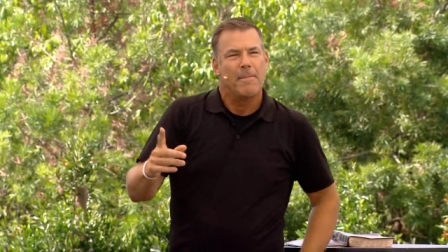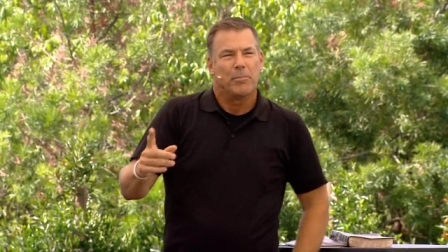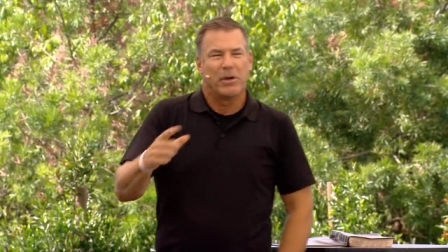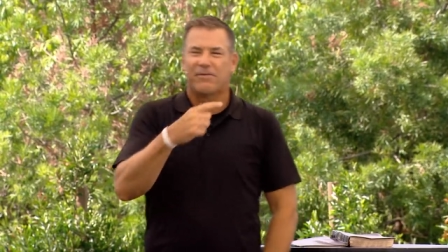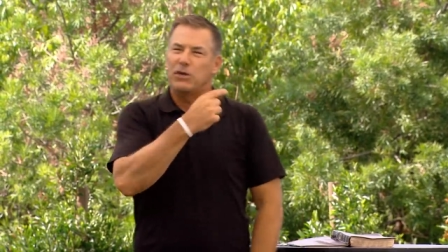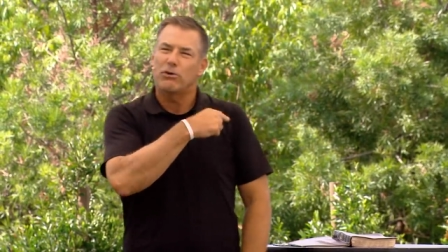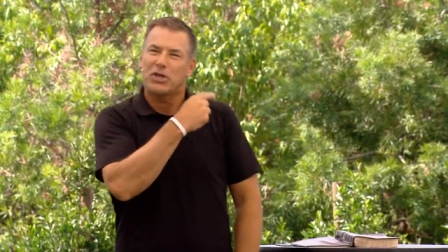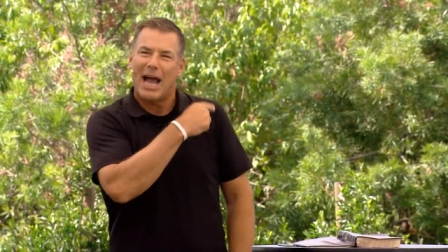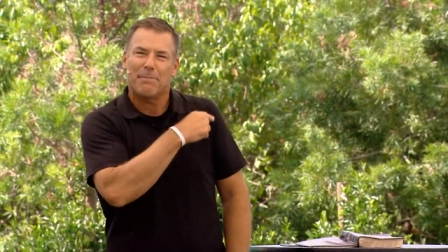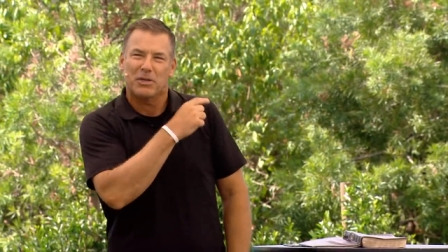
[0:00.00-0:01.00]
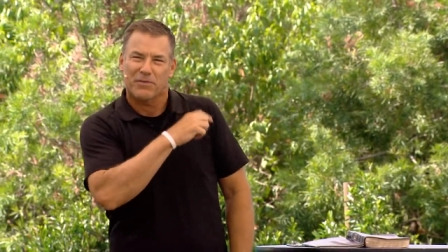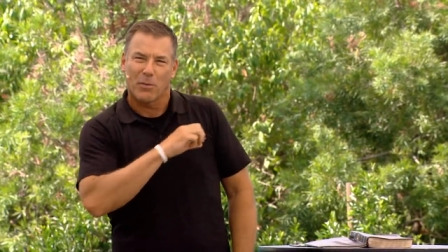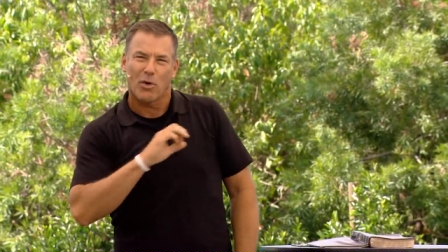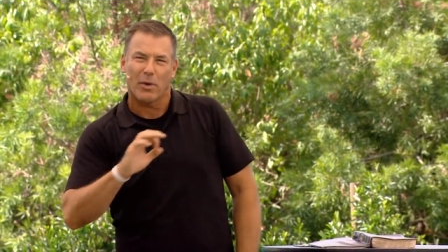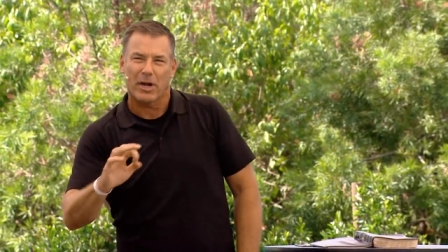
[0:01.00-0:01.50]
But a few chapters from
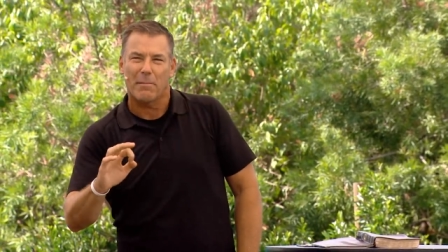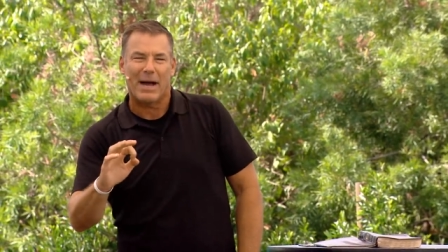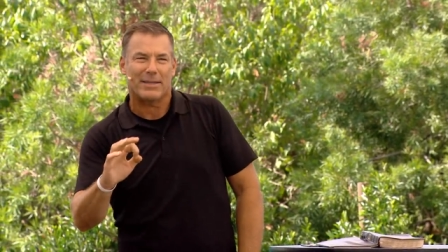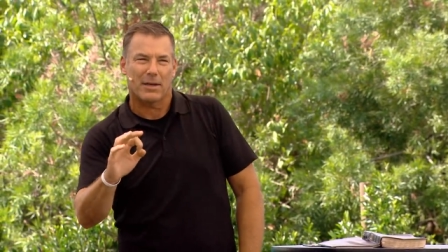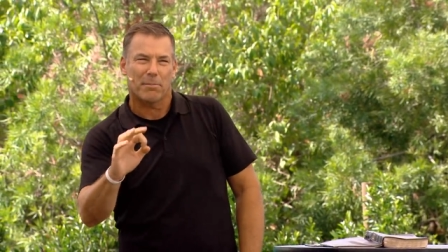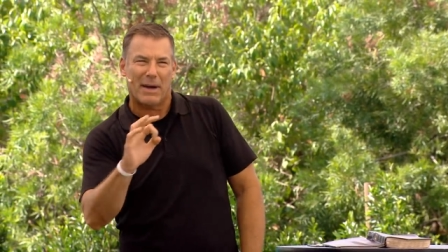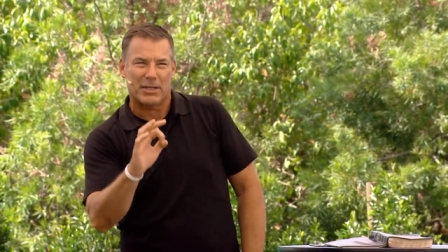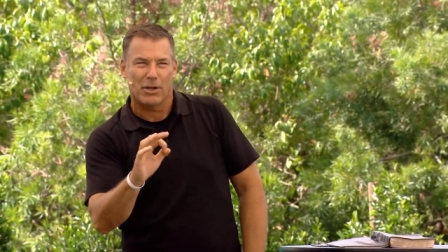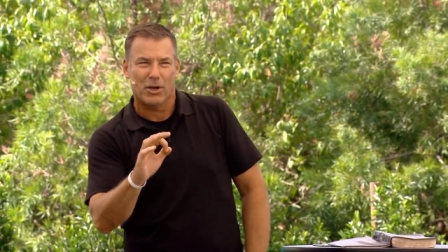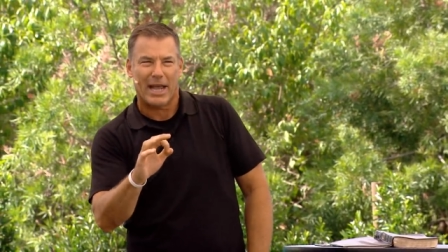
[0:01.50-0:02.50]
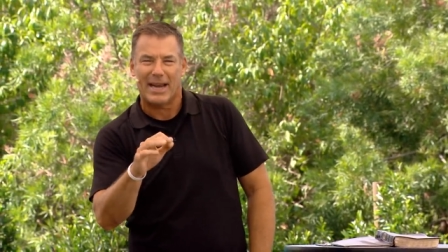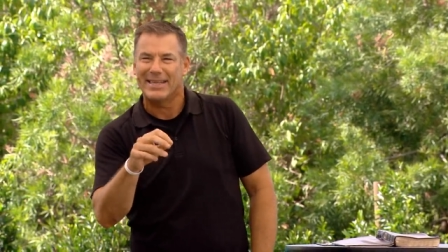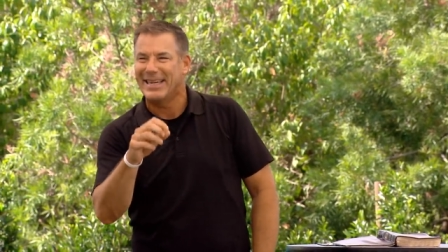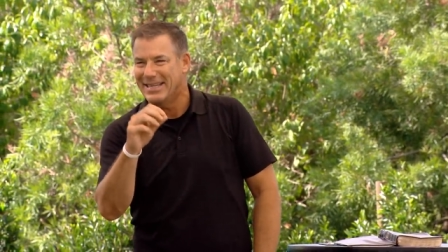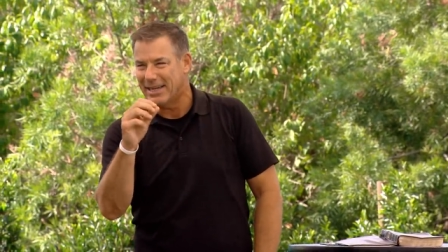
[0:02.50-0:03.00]
what we're about to, about to look at in
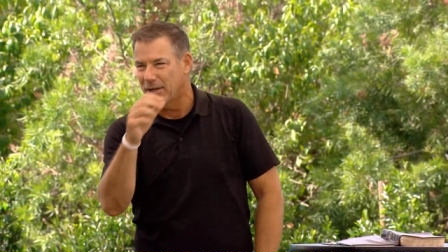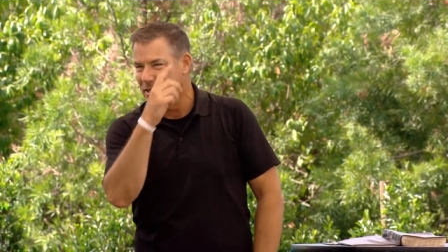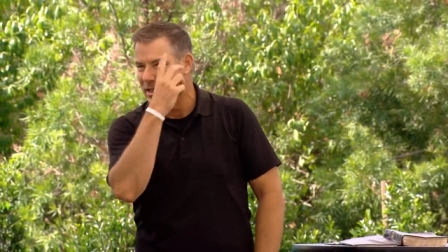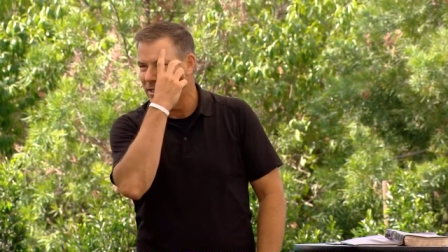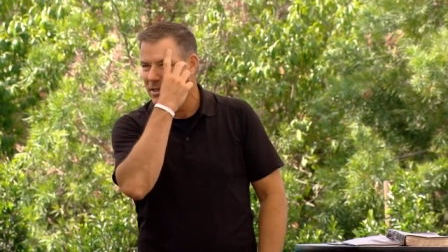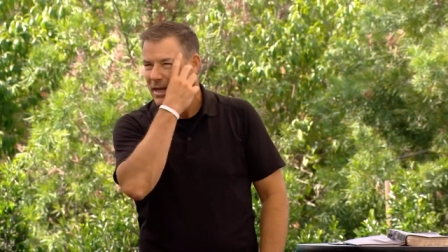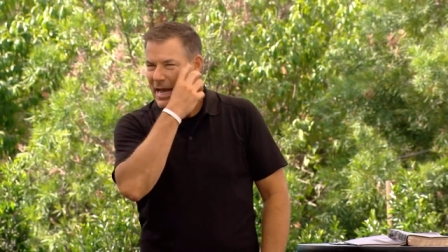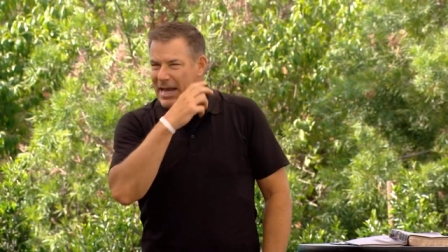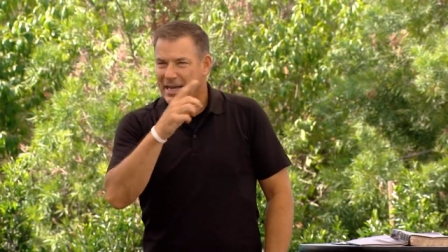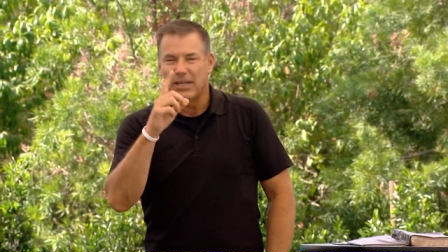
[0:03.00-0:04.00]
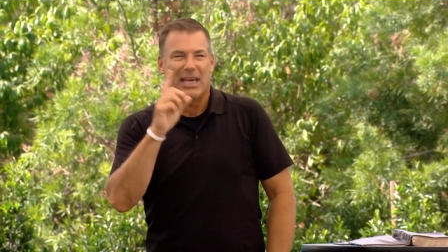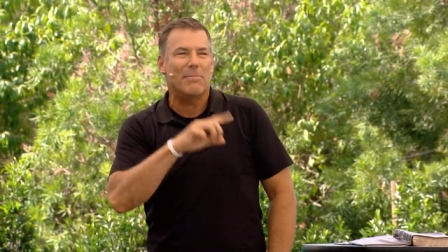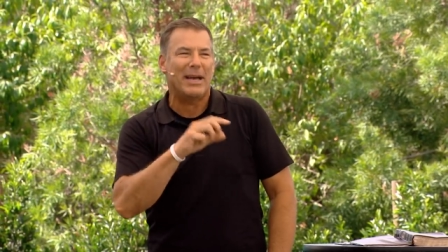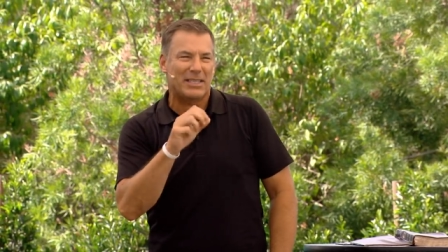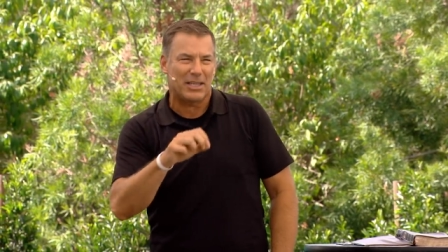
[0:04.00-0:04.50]
detail is this, is he
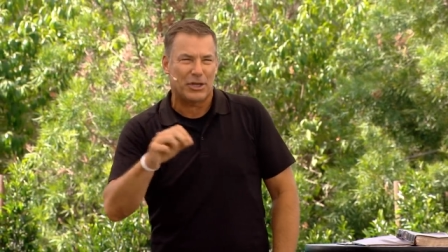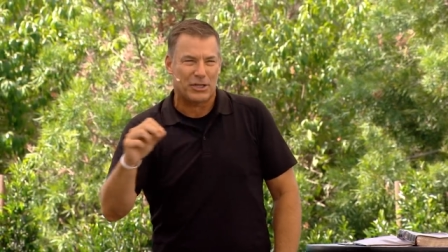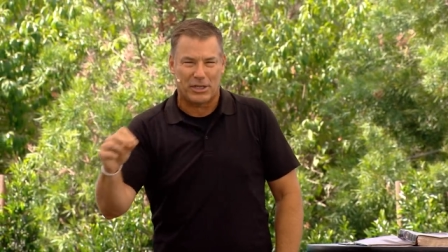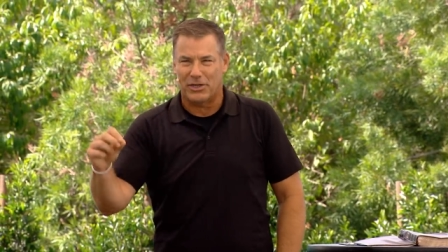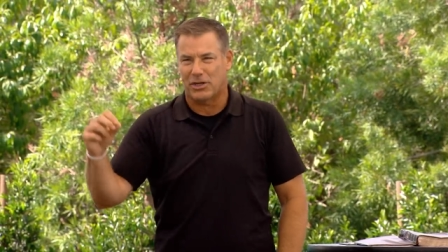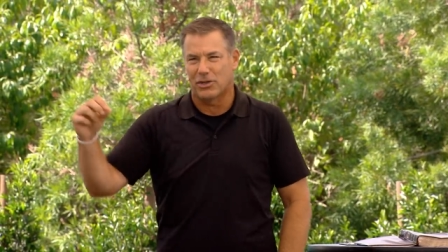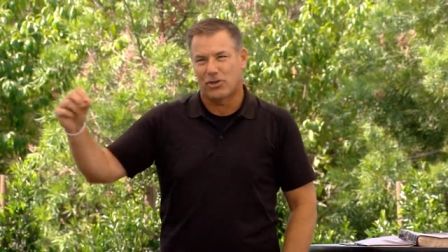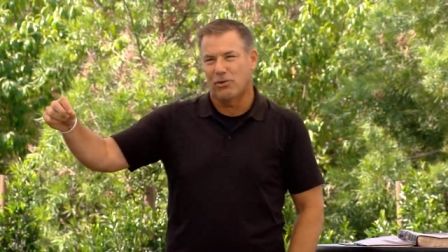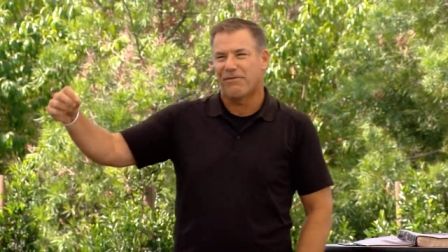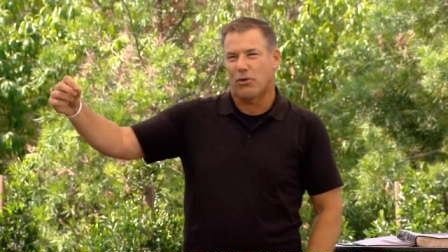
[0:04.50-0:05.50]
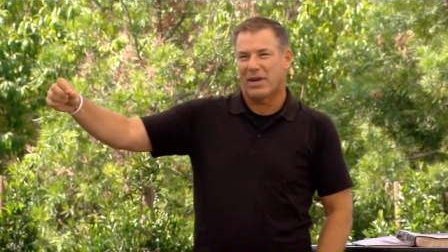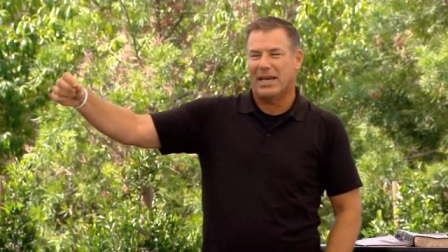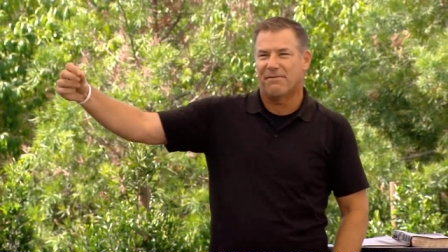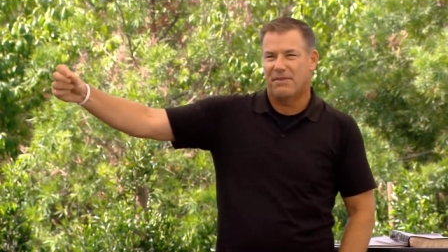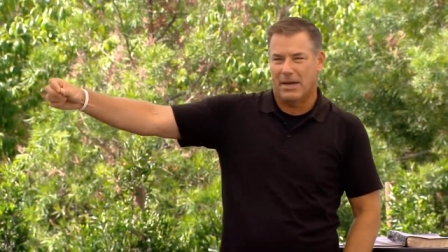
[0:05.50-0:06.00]
makes the decision to
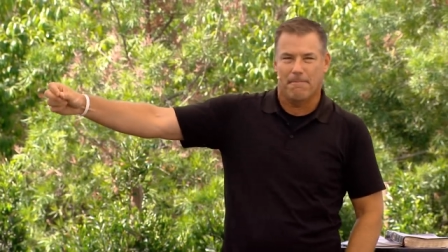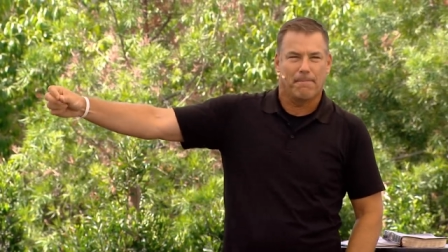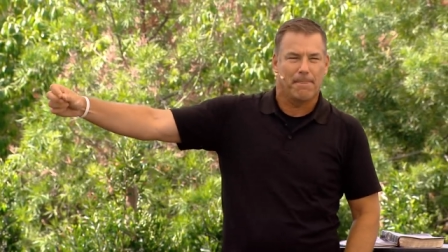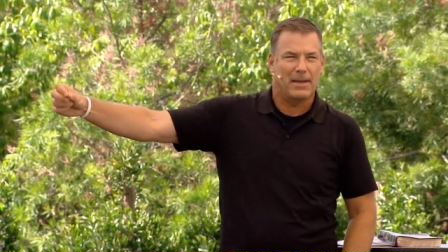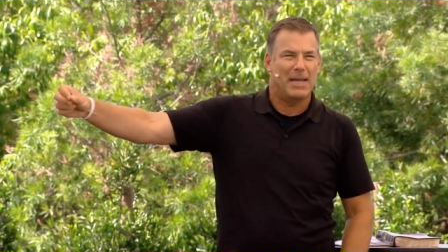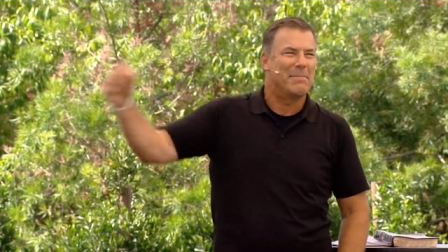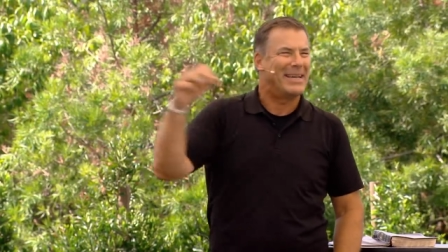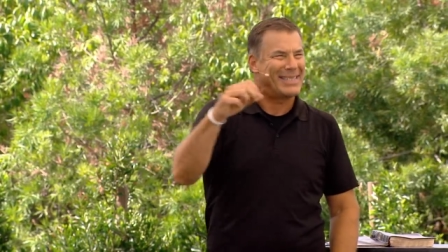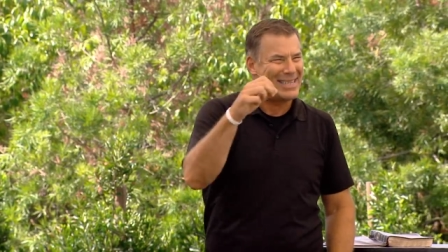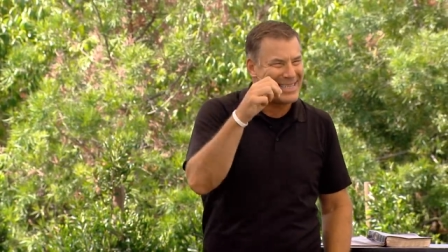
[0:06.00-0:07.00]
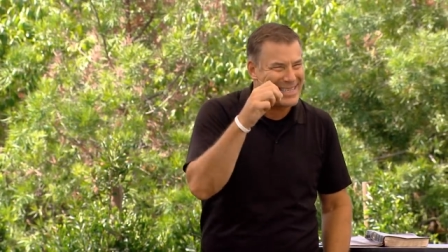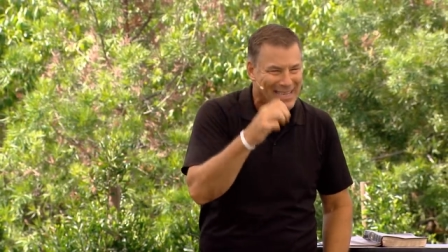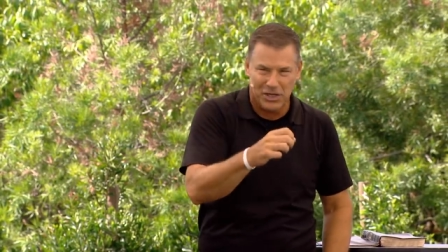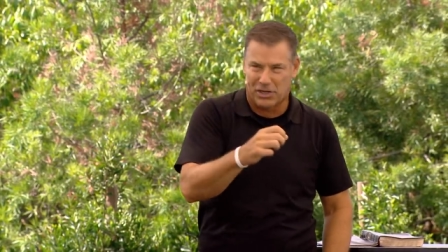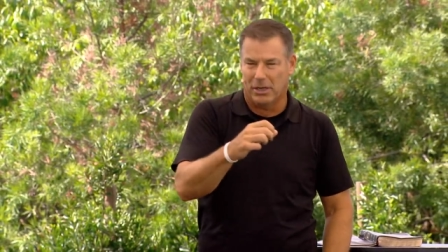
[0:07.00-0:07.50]
forgive them. He makes the
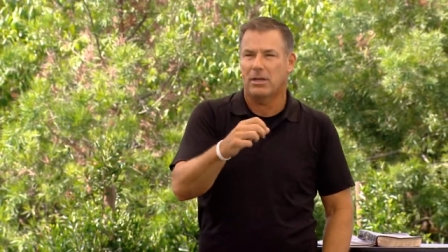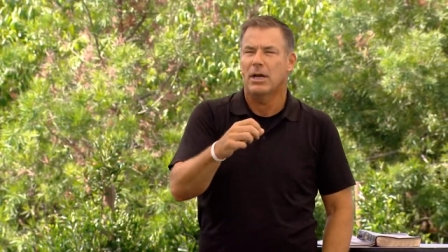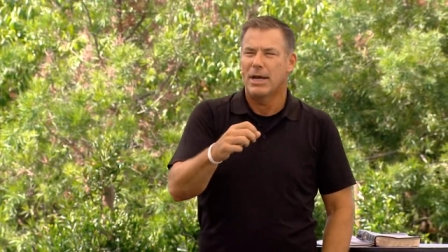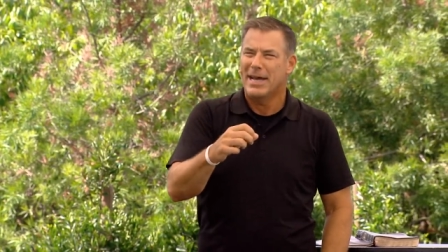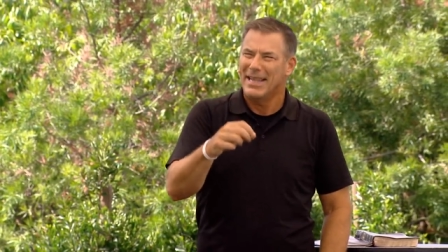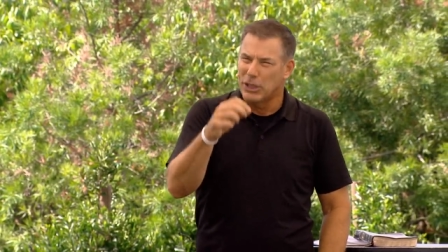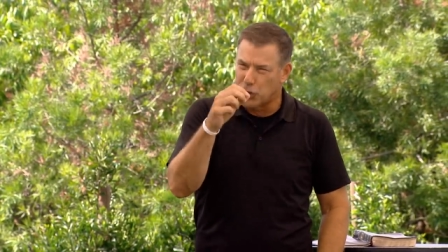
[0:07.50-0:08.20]
decision, the